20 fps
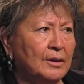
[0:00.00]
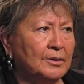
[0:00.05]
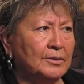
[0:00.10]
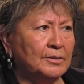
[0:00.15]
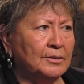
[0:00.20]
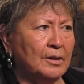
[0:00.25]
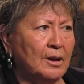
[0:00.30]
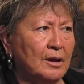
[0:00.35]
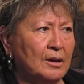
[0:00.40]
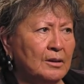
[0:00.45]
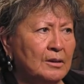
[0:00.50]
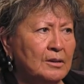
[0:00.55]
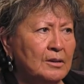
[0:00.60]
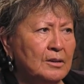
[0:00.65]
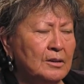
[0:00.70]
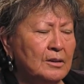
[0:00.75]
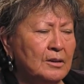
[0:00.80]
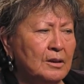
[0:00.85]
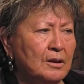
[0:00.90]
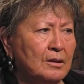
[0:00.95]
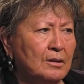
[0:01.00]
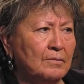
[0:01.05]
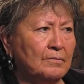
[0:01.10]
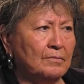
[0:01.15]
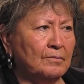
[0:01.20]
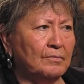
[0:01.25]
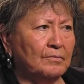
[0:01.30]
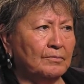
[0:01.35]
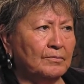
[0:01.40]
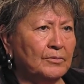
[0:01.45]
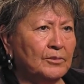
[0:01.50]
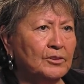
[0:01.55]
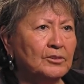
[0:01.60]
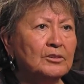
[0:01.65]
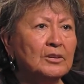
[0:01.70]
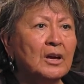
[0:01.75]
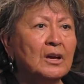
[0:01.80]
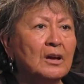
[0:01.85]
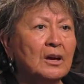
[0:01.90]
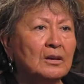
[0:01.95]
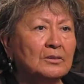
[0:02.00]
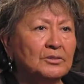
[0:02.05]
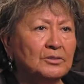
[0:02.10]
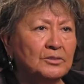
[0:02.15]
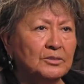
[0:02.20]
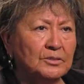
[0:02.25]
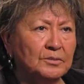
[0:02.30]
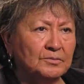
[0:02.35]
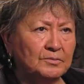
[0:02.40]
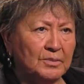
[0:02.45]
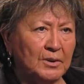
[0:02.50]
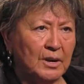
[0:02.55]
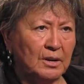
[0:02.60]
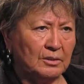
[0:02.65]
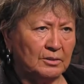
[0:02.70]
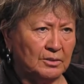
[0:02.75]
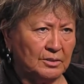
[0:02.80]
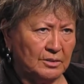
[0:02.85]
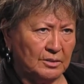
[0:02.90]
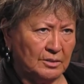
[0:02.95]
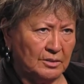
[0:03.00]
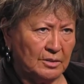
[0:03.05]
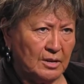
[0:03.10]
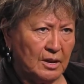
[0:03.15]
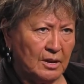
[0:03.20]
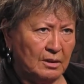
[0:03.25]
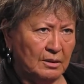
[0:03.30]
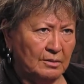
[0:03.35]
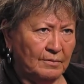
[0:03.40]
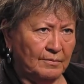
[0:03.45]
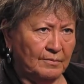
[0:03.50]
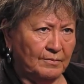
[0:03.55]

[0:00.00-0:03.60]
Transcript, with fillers: side, and um, today I still practice that.